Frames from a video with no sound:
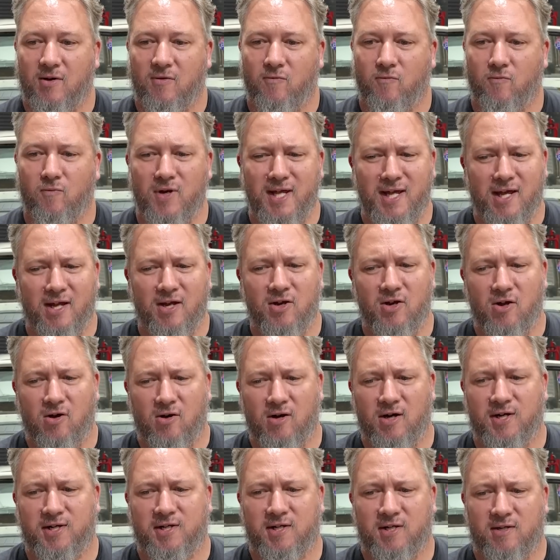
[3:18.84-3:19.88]
we are
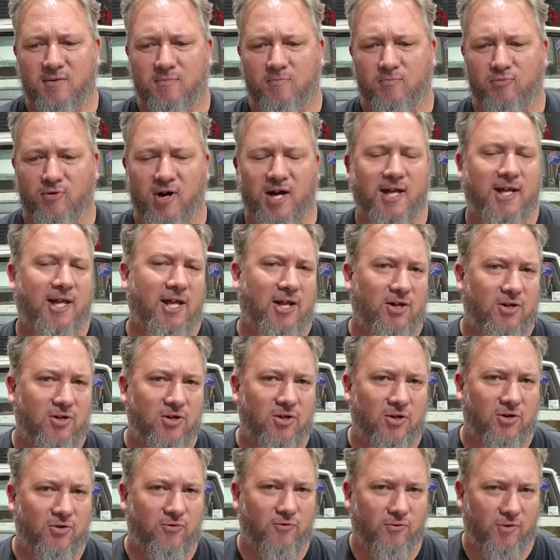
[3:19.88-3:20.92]
not breaking
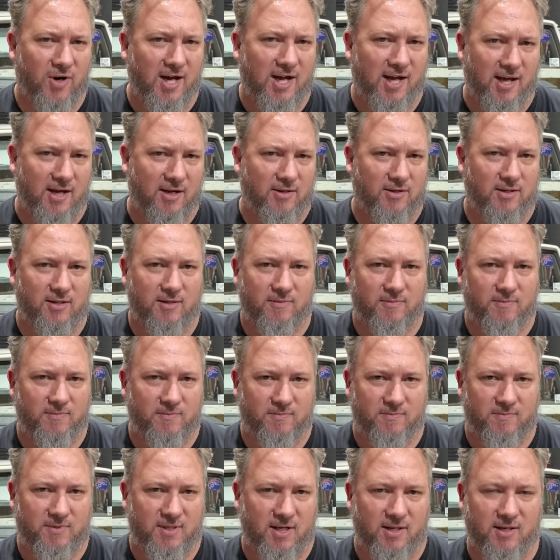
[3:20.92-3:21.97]
new ground,
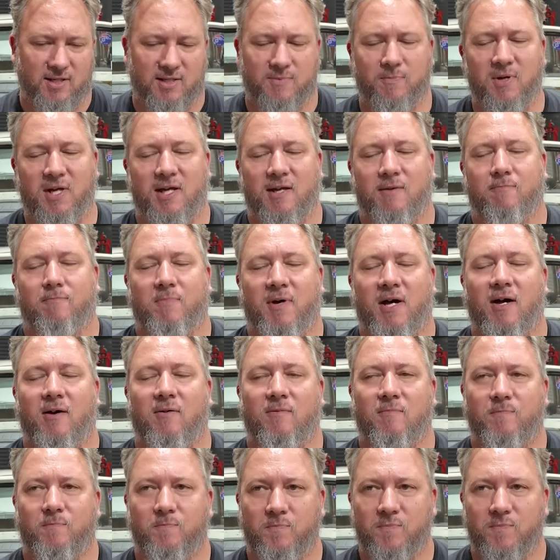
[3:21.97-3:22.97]
so to speak, but